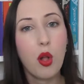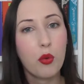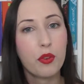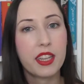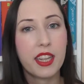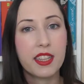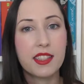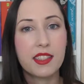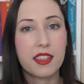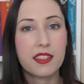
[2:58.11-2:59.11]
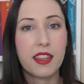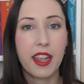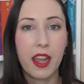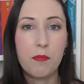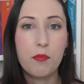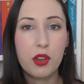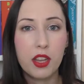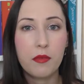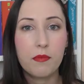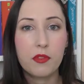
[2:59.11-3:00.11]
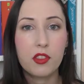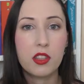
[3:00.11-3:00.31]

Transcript: already existing and putting them